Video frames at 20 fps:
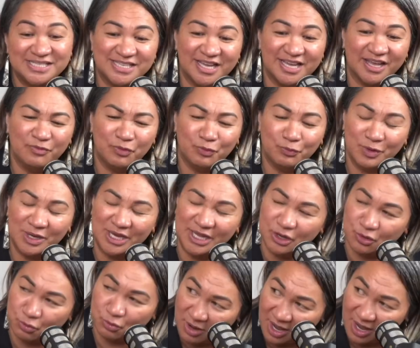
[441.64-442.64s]
to have a really
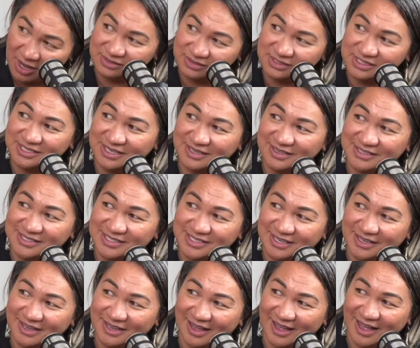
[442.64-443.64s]
grounded
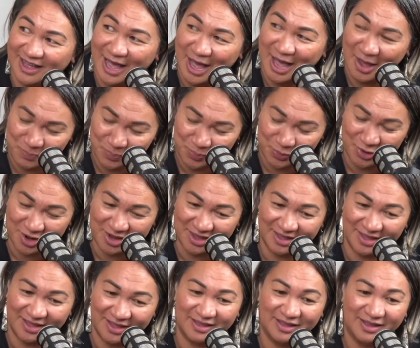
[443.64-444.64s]

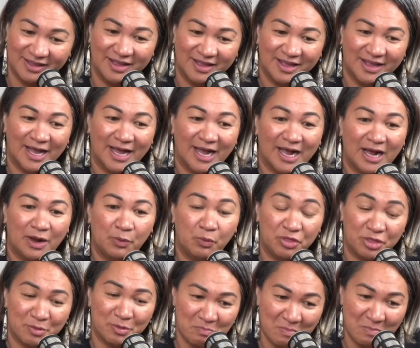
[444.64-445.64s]
upbringing
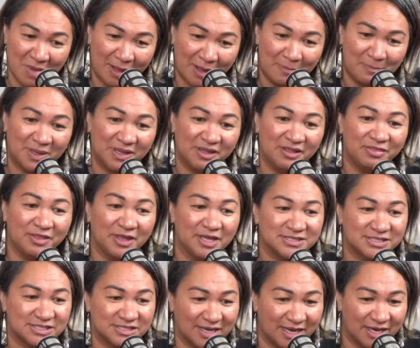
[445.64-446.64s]
with a mum that
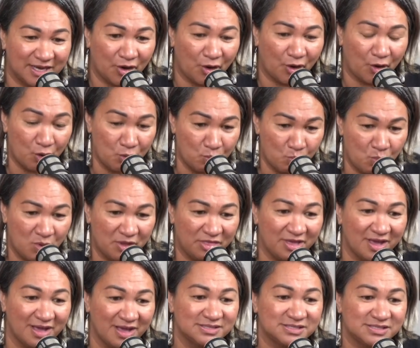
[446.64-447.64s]
stayed home with
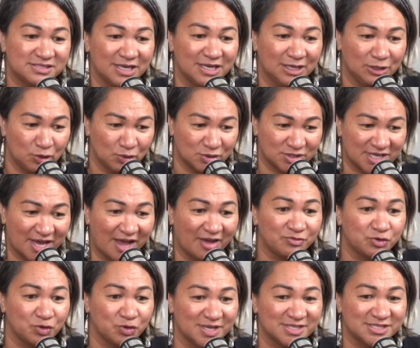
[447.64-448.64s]
us and looked
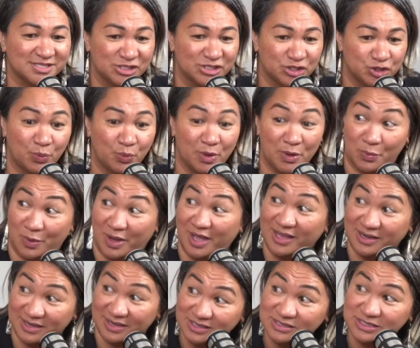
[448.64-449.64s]
after us until we were
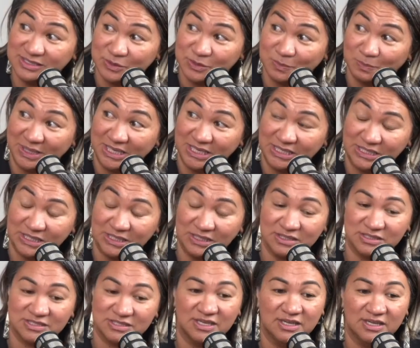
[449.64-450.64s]
at
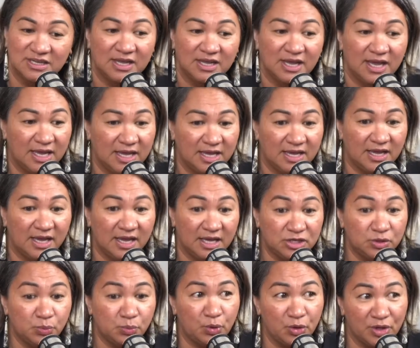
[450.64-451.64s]
intermediate, and
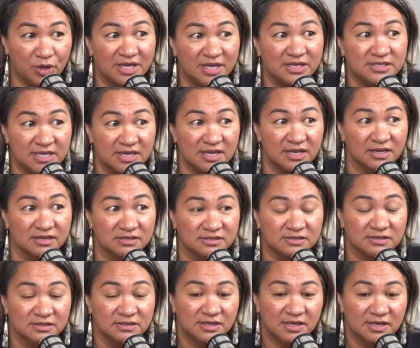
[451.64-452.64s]
a working dad.
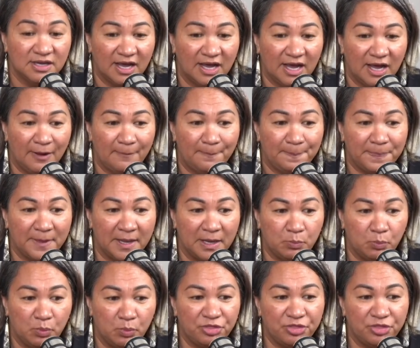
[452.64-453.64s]

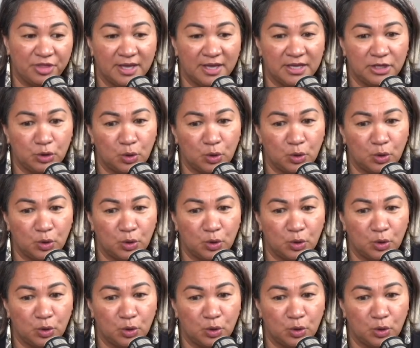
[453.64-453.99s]
And with that,